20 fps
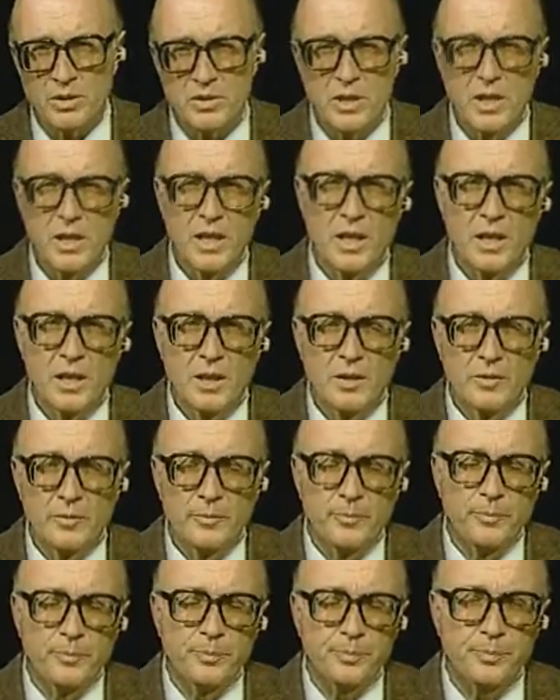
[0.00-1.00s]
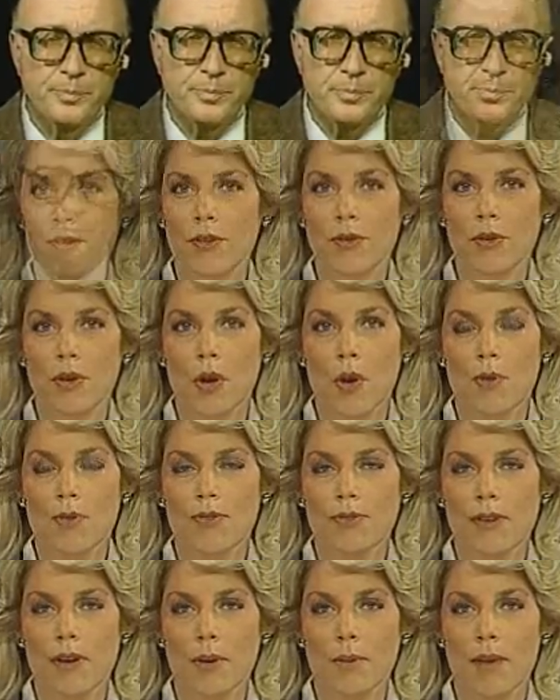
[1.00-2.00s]
But how did he achieve that? How do you go
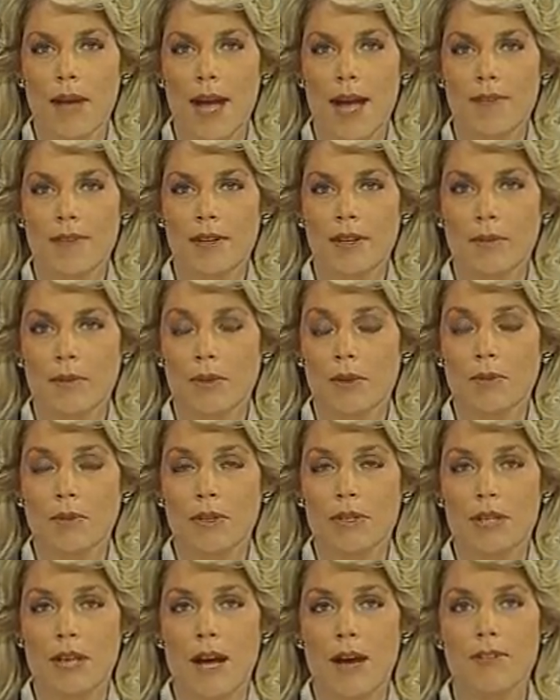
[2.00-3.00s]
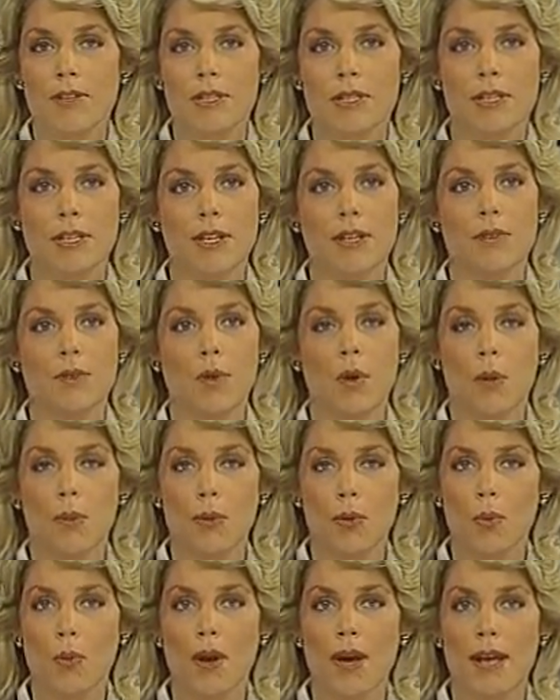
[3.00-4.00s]
from having what is obviously a
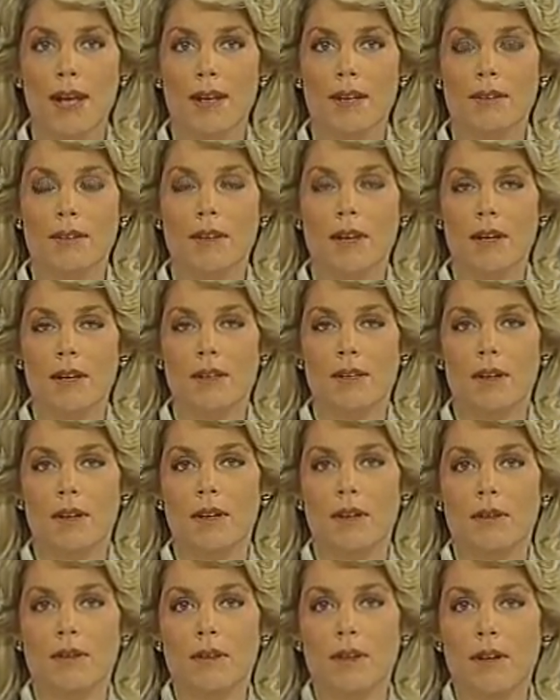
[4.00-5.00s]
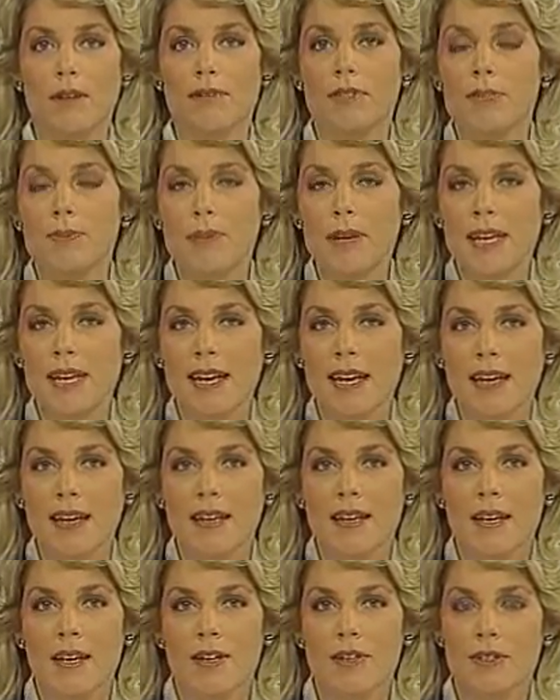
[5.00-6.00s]
normal way of speaking
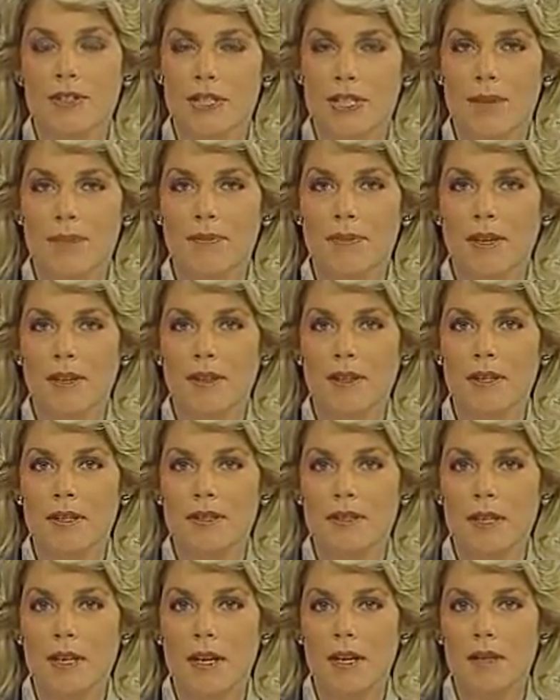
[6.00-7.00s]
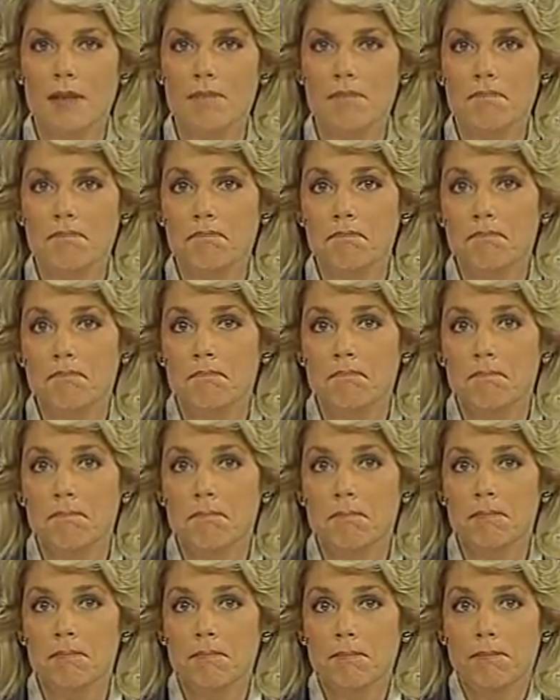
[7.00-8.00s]
to something
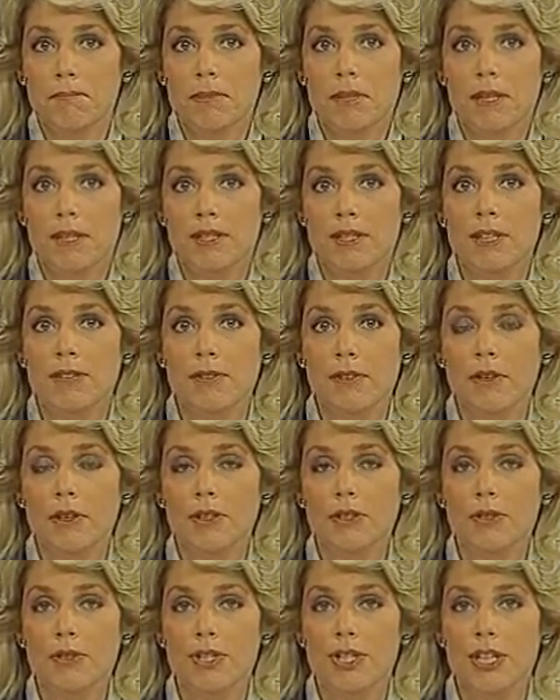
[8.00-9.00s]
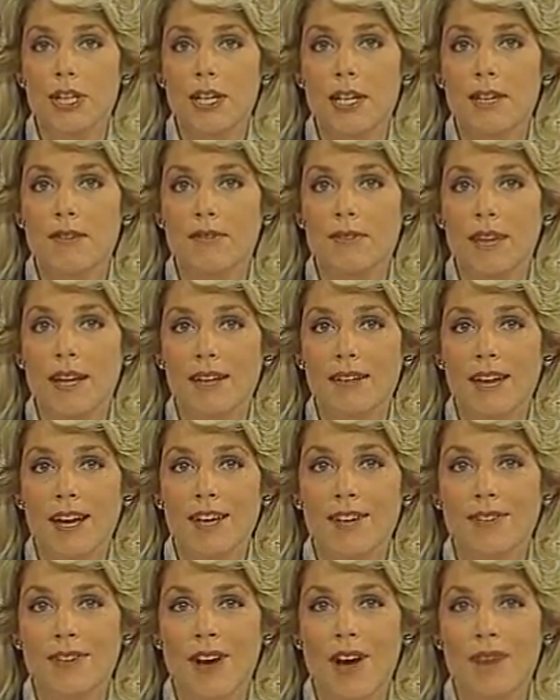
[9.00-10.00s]
that is difficult to achieve, that
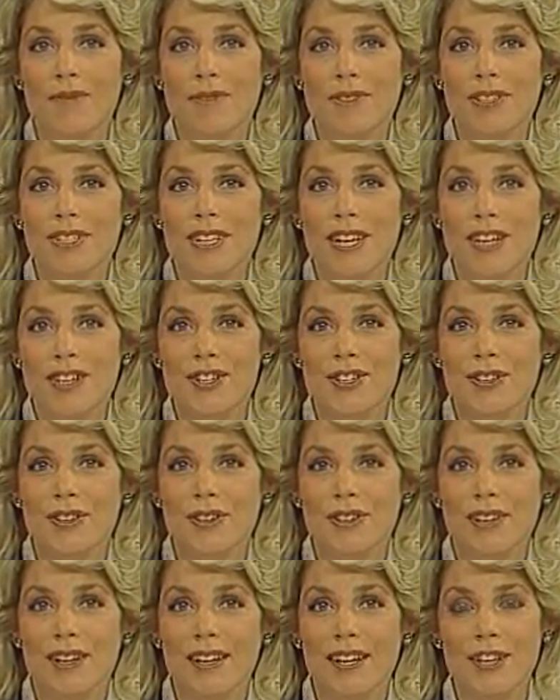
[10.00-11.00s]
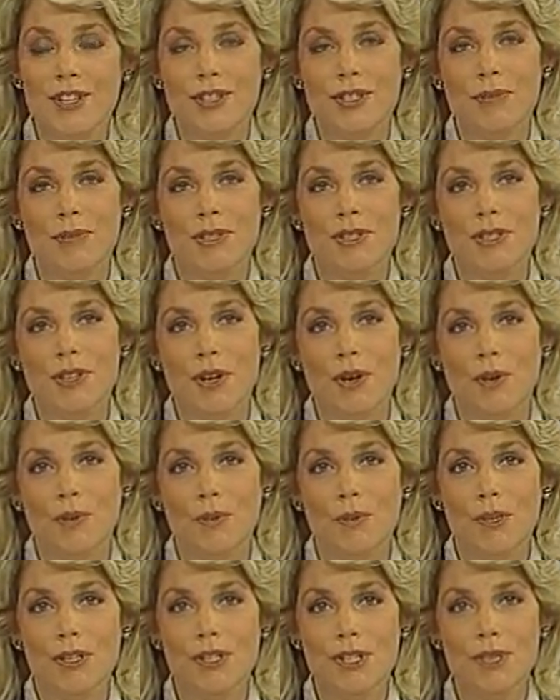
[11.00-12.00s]
kind of conversational, intimate
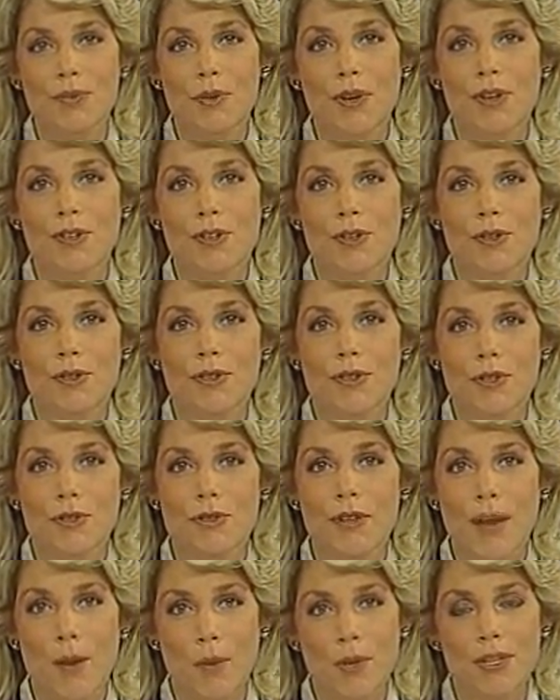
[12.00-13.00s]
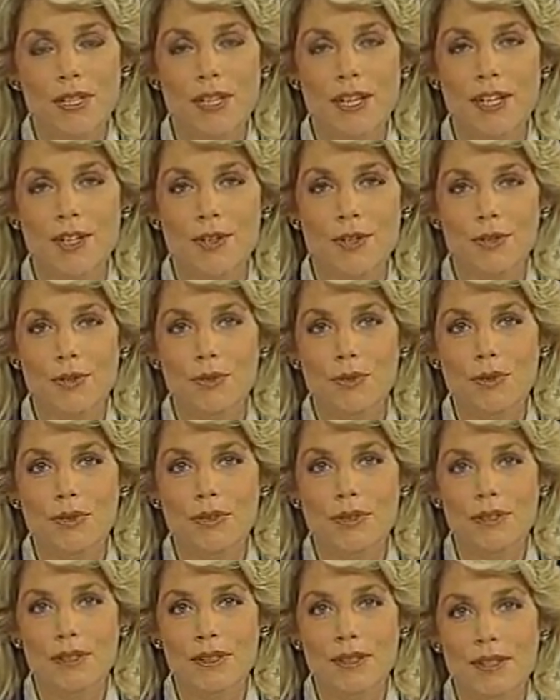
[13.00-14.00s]
tone? What does one do to do that? What did he do?
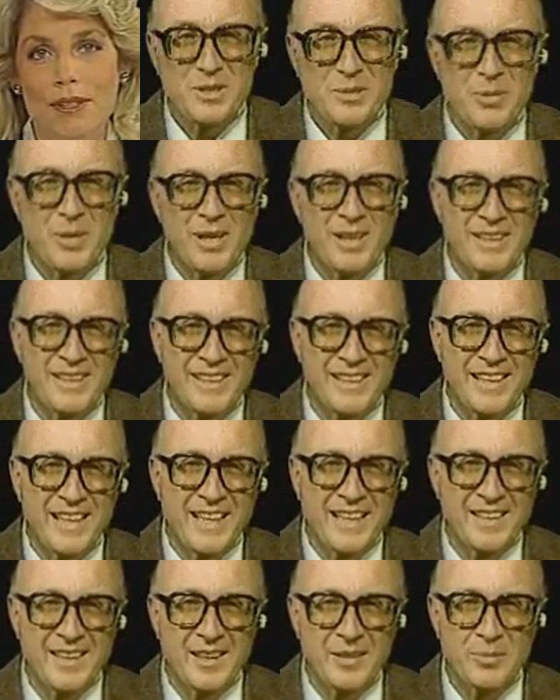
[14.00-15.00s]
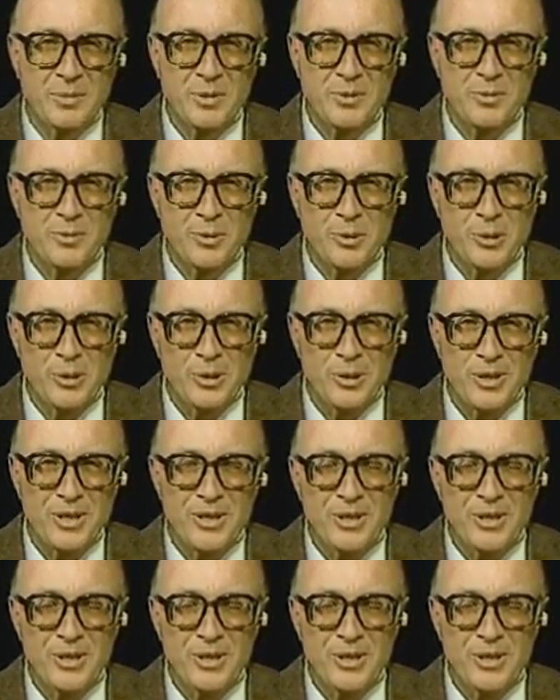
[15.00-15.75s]
Mr. Mondale had that before.